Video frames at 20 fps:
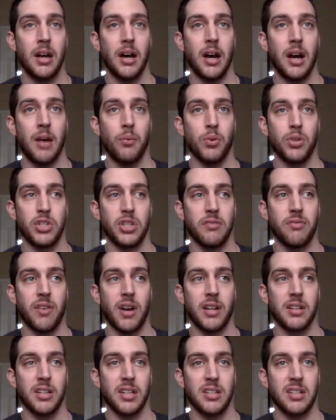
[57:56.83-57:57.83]
when she
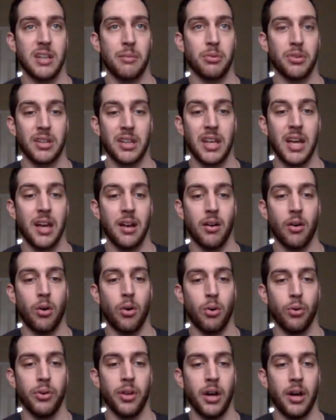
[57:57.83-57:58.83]
finally is able to get a
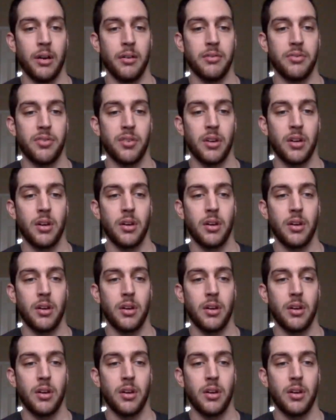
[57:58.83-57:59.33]
hold of